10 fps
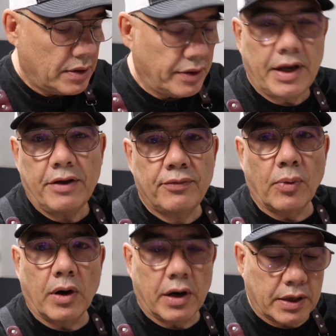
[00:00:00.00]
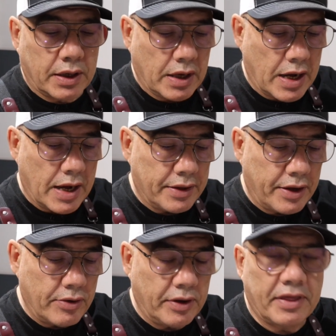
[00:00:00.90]
These work.
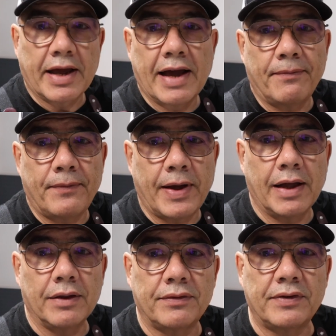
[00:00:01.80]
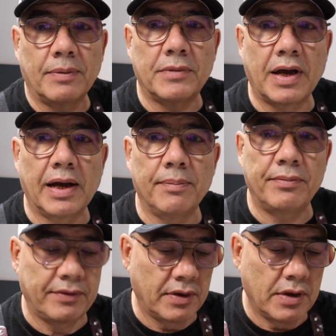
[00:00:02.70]
The only thing I found
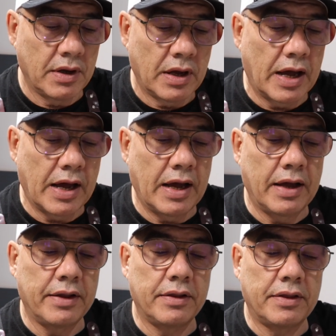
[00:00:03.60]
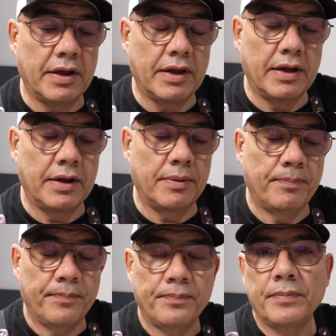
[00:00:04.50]
sometimes the
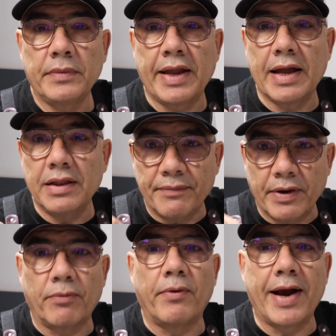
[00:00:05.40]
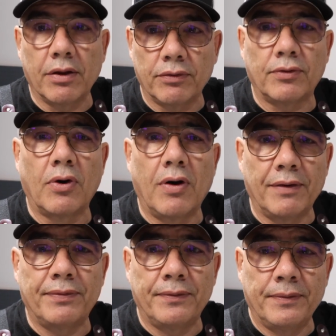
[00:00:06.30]
end of it rounds
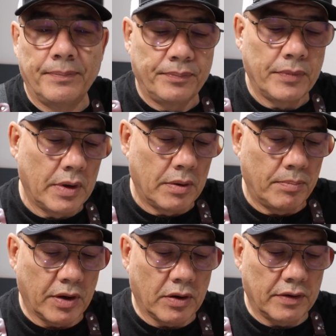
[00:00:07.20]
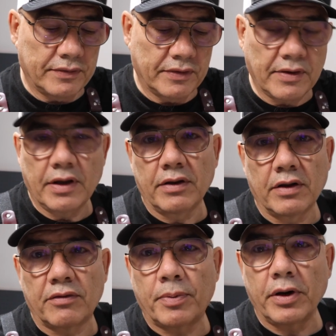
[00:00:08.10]
off because
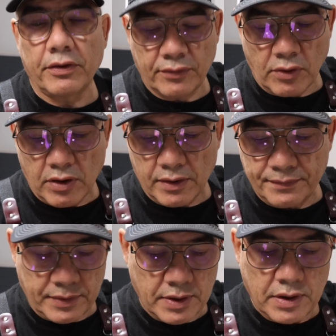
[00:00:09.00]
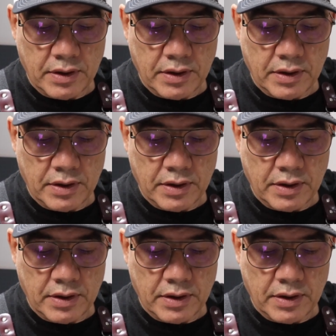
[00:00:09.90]
it's pretty soft,